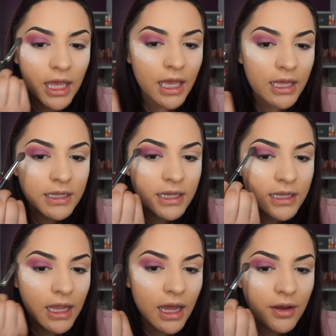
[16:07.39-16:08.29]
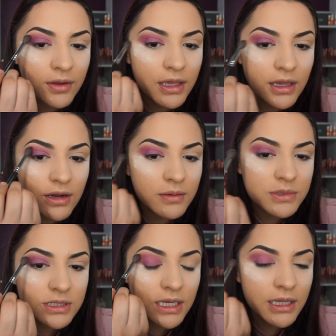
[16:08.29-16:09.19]
And then out here I'm
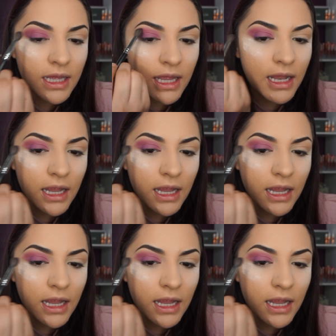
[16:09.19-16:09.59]
just gonna